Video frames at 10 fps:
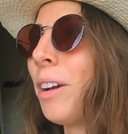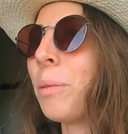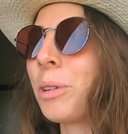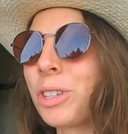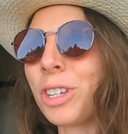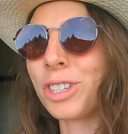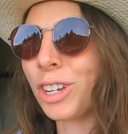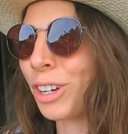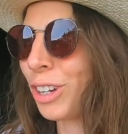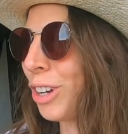watch the
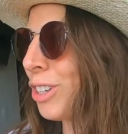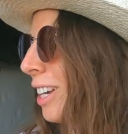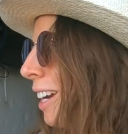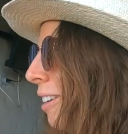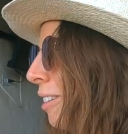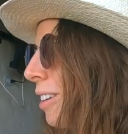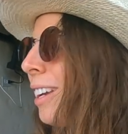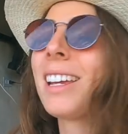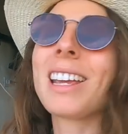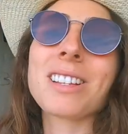sun go down,
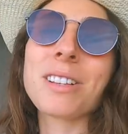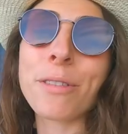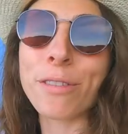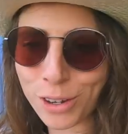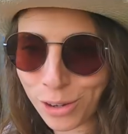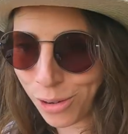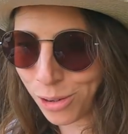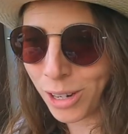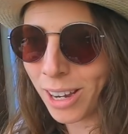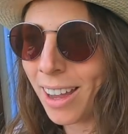get some
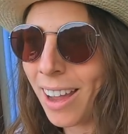food,